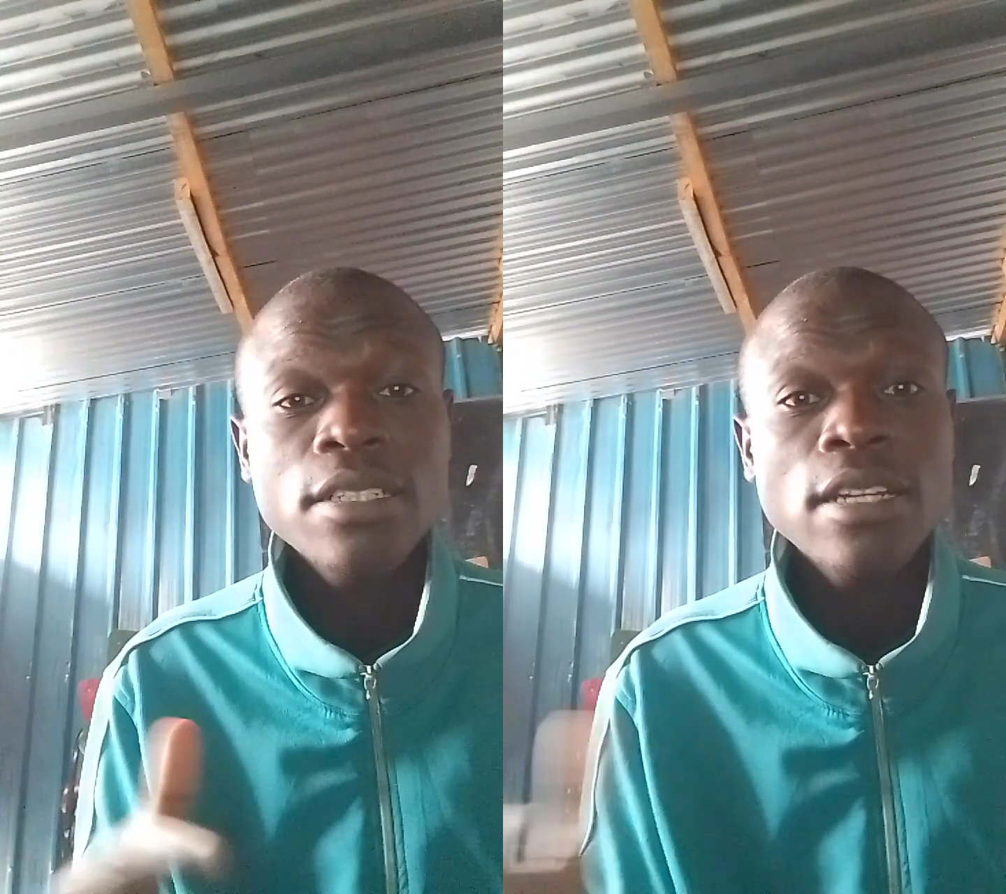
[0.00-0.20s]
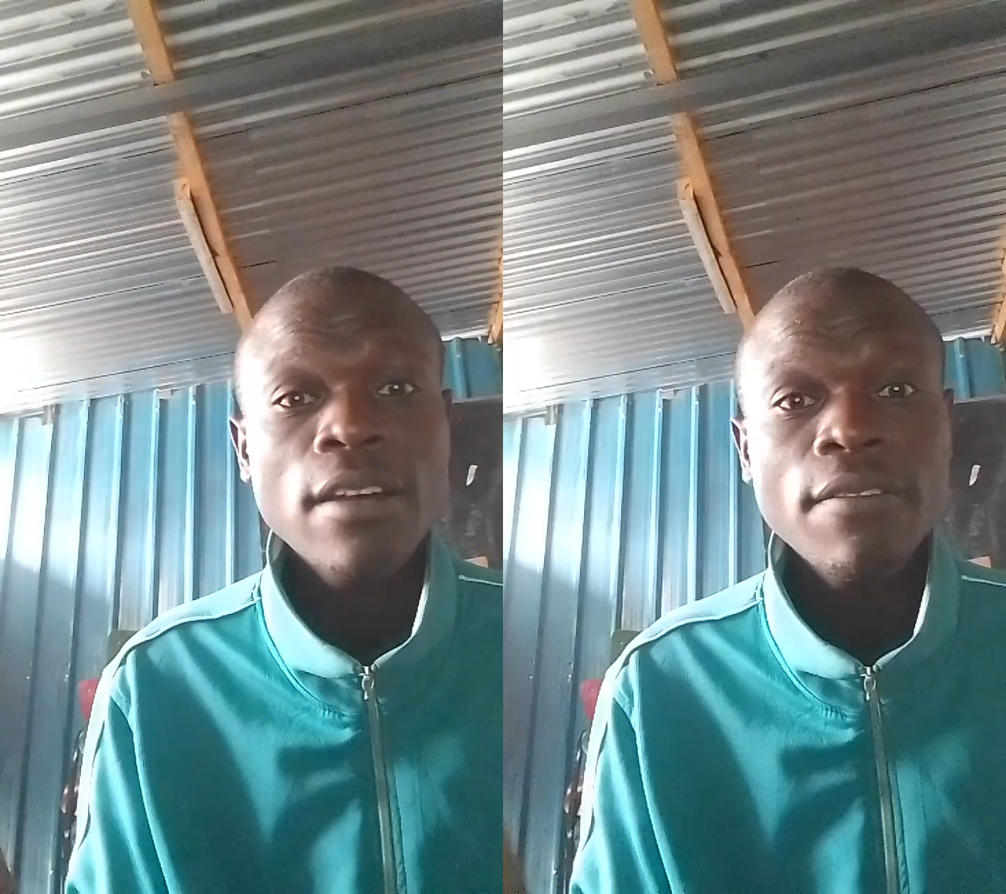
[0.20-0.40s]

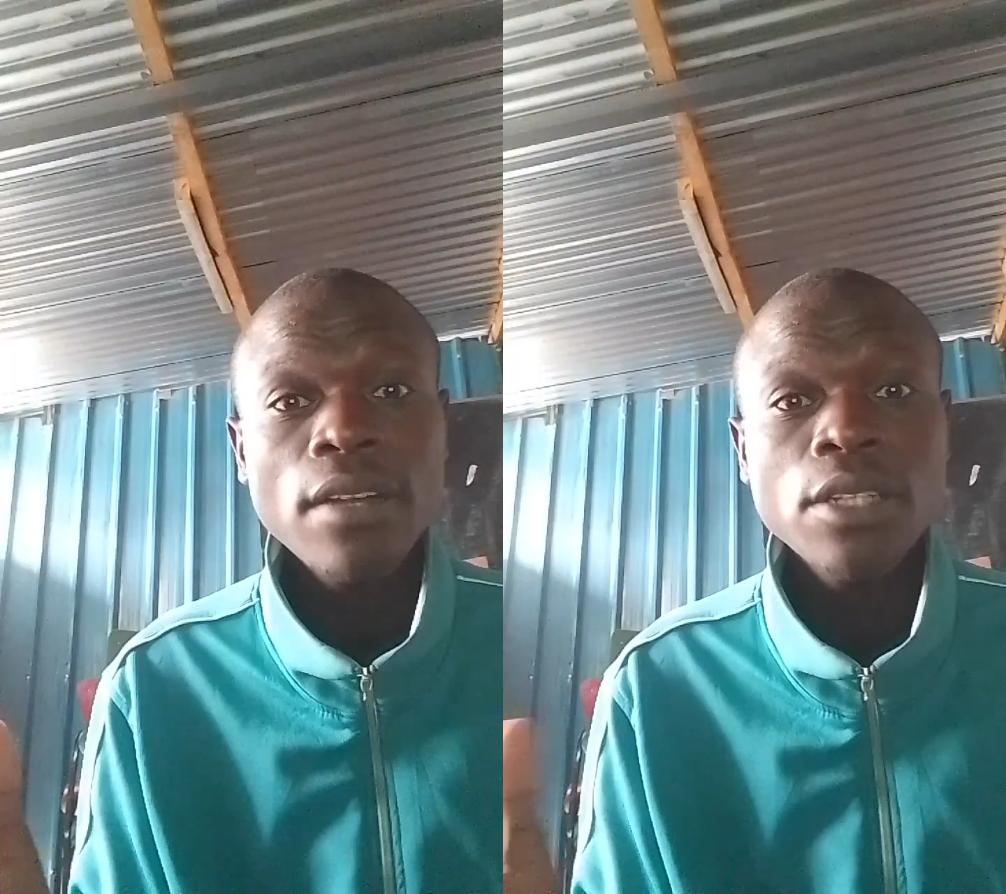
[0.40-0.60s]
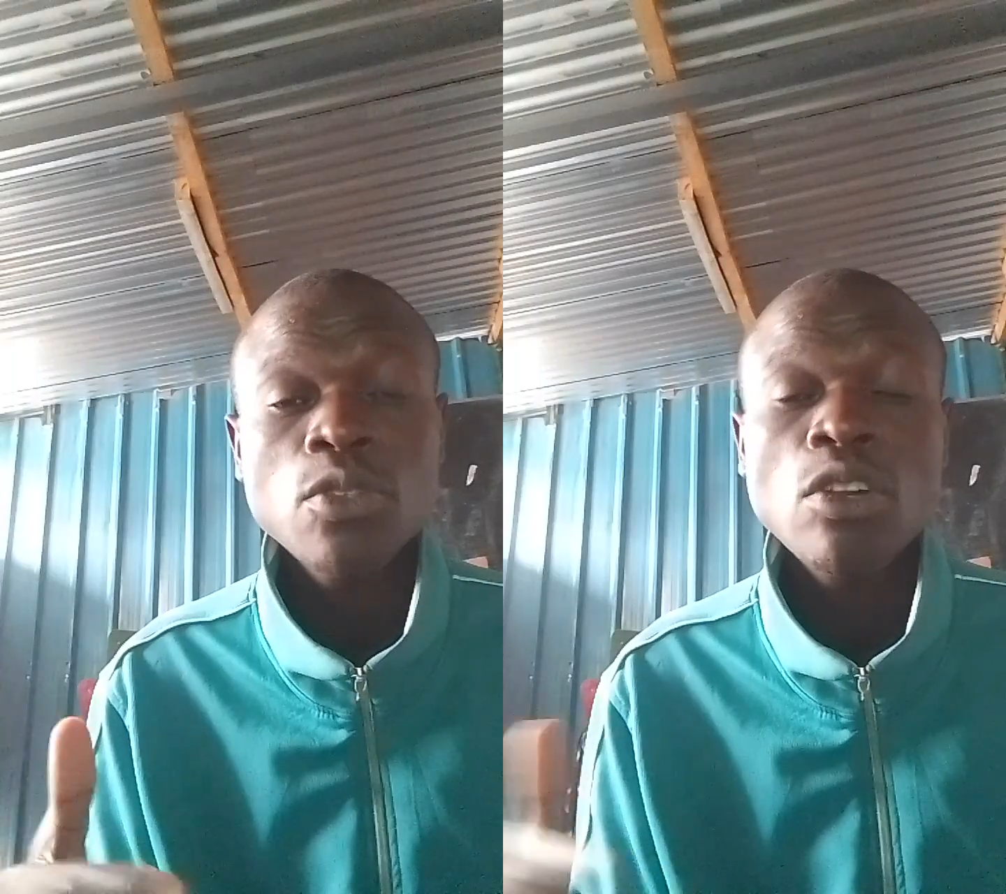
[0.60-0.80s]

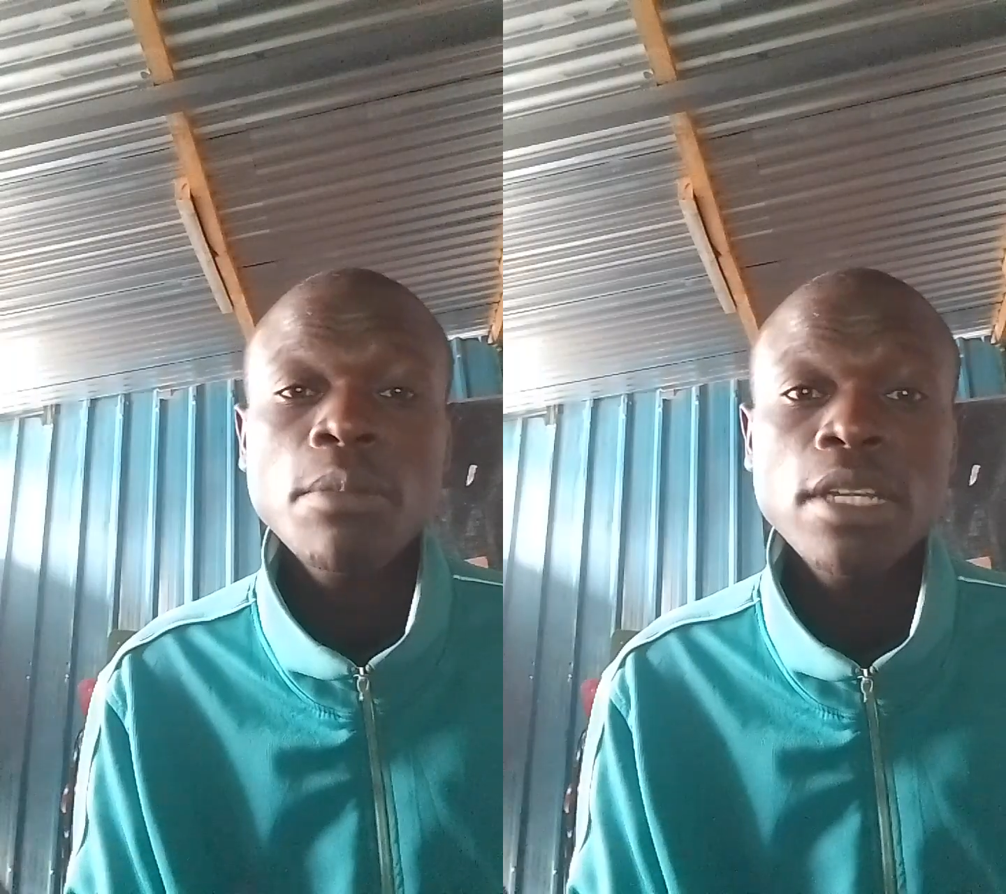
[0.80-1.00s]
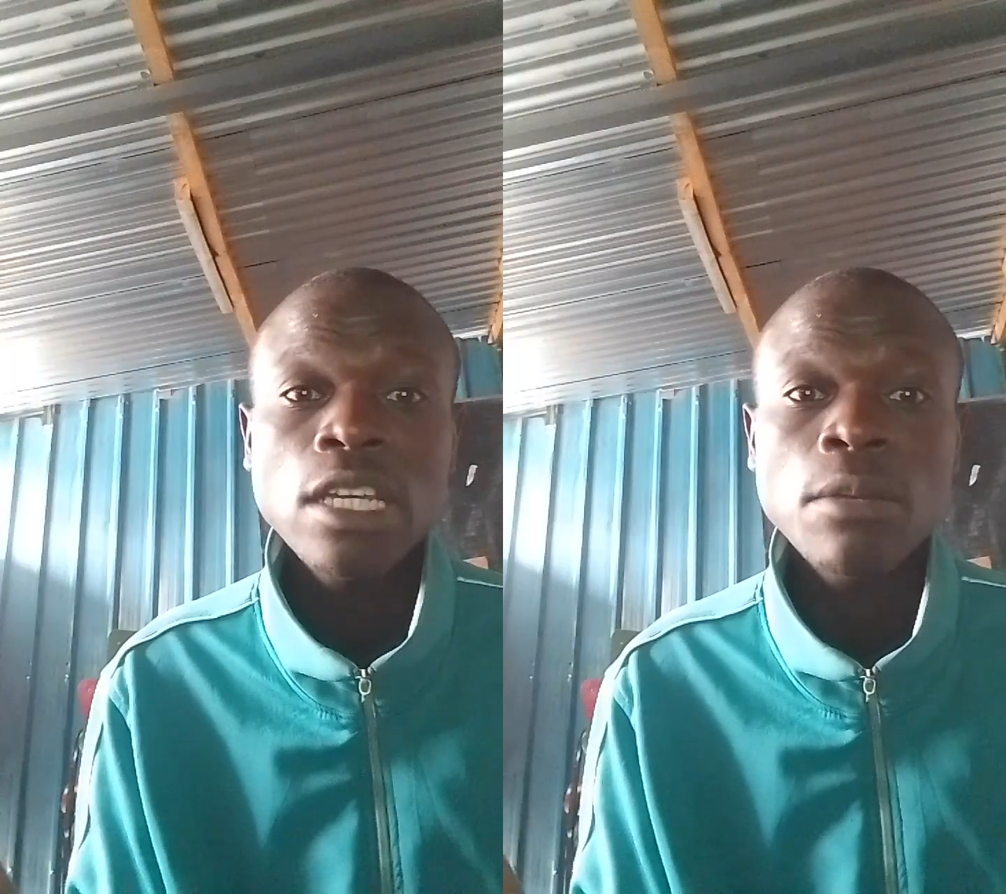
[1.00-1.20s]
travels through a
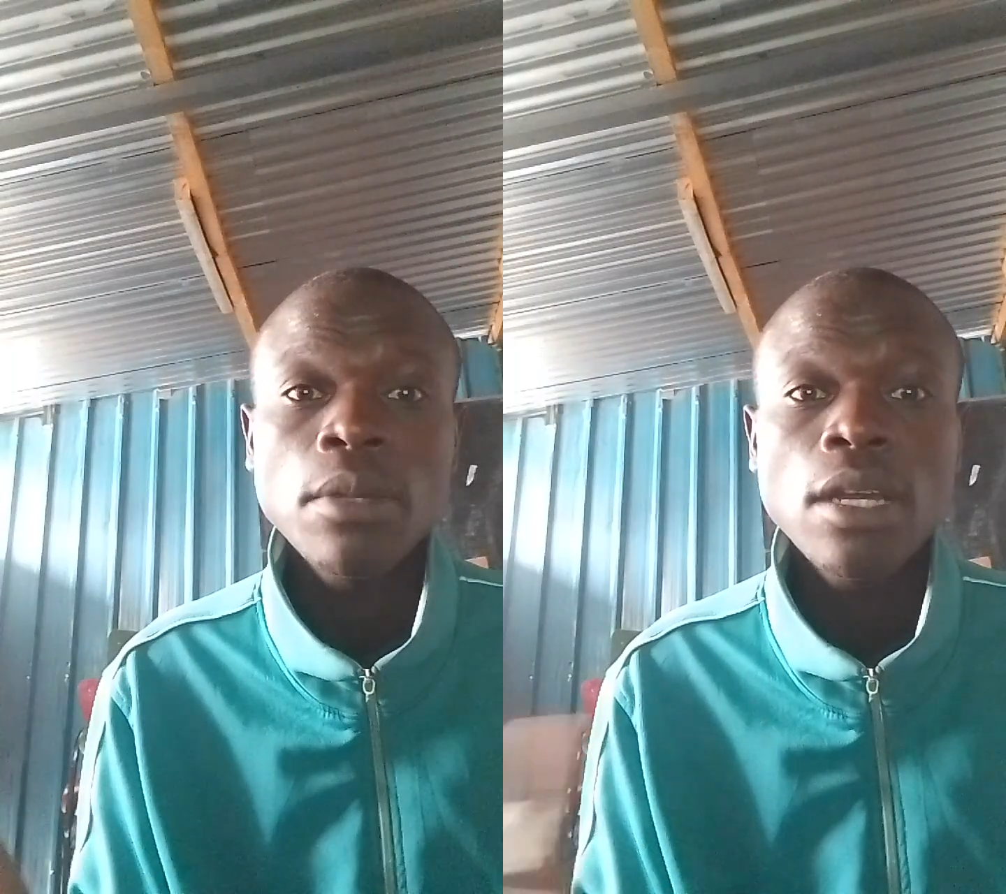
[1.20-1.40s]
medium.